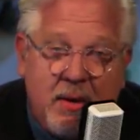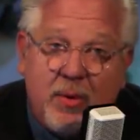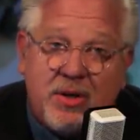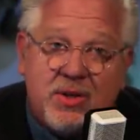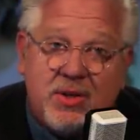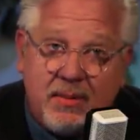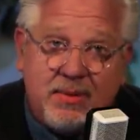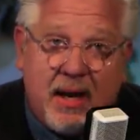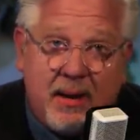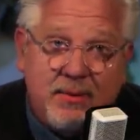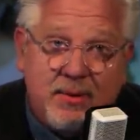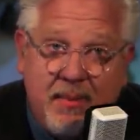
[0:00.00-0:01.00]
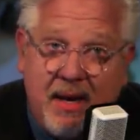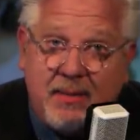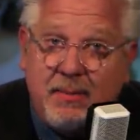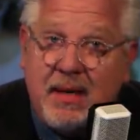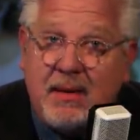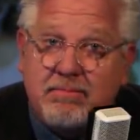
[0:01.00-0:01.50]
which sometimes
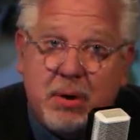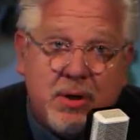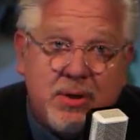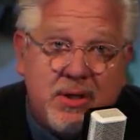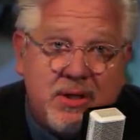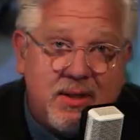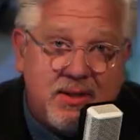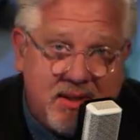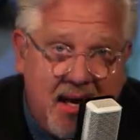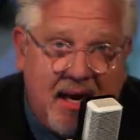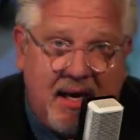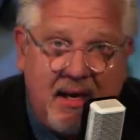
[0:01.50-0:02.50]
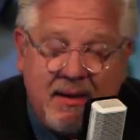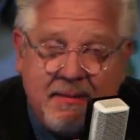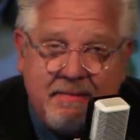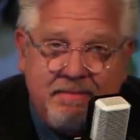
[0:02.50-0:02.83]
meant being burned at the stake.